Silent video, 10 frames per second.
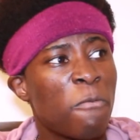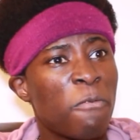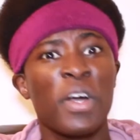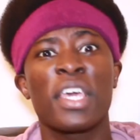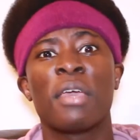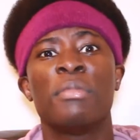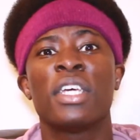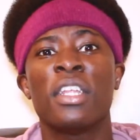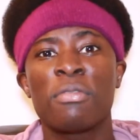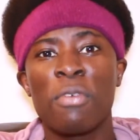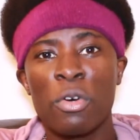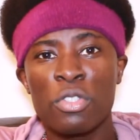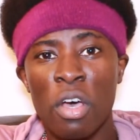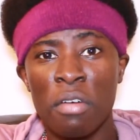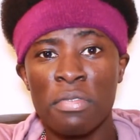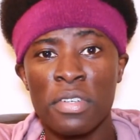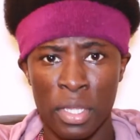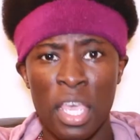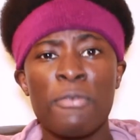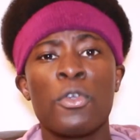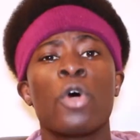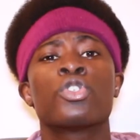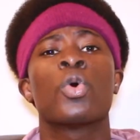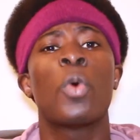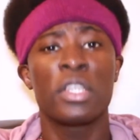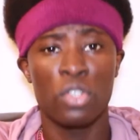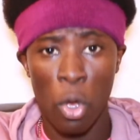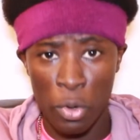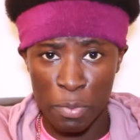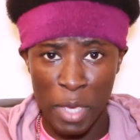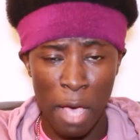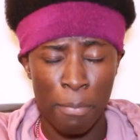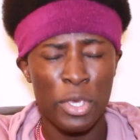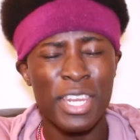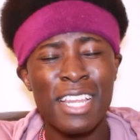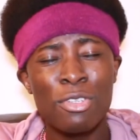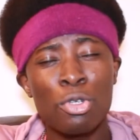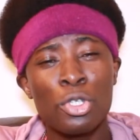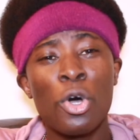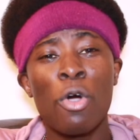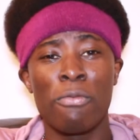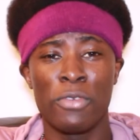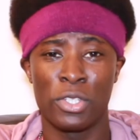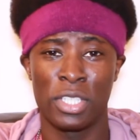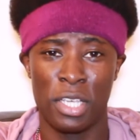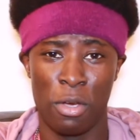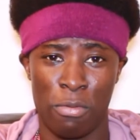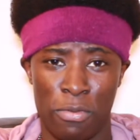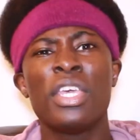fuck him till it falls off. If you also want to always be happy, you need to love yourself.